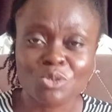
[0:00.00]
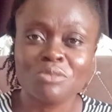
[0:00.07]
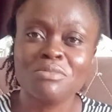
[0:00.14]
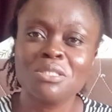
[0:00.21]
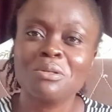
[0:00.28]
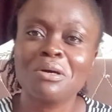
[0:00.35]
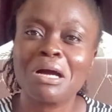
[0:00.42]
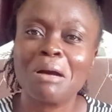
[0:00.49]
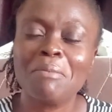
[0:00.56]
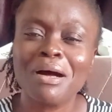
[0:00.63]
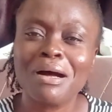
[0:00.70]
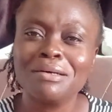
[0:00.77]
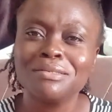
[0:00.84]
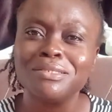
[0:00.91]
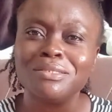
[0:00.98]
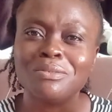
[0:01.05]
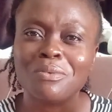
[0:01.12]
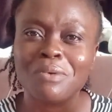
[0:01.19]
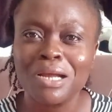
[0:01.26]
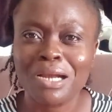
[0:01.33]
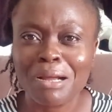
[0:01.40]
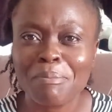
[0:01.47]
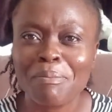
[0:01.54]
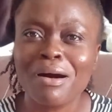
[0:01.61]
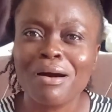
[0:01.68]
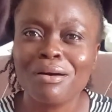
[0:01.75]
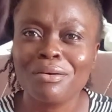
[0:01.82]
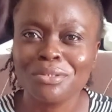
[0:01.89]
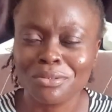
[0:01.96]
me. Talk about the
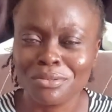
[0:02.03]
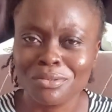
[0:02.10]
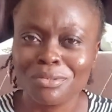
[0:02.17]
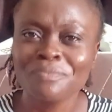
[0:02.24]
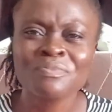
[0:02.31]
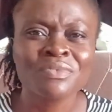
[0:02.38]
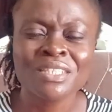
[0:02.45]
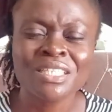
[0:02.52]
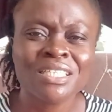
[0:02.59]
warapao,